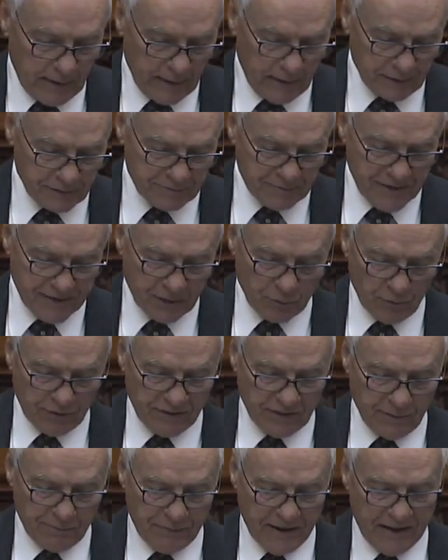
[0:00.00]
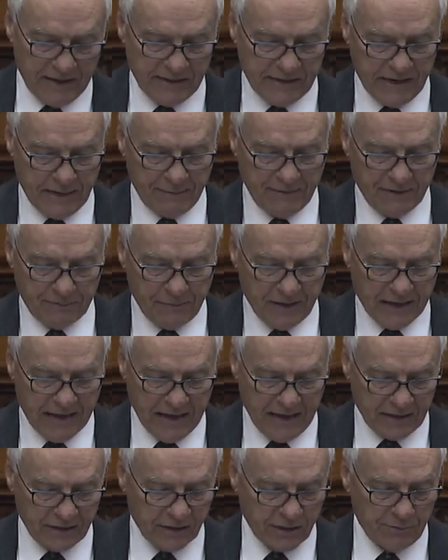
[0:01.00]
Speaker, when the pandemic
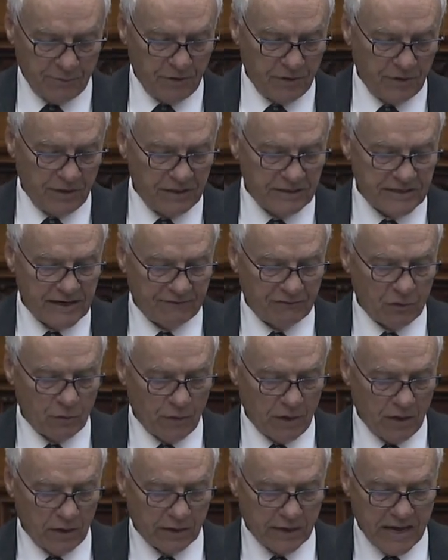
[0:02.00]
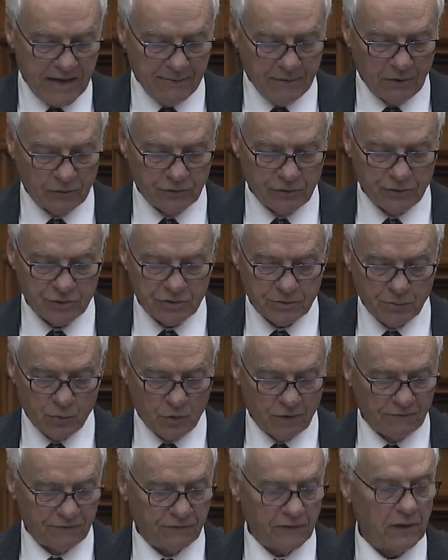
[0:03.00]
began, communities everywhere came out to
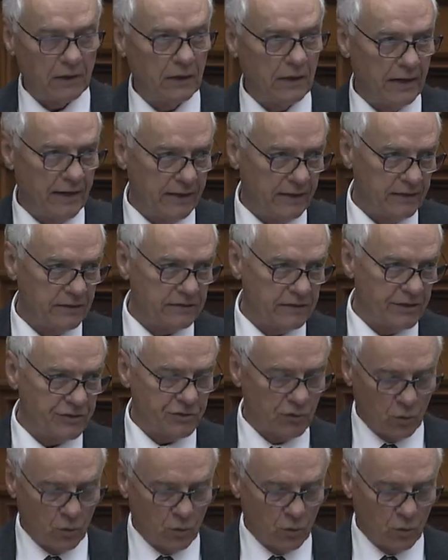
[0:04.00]
support frontline essential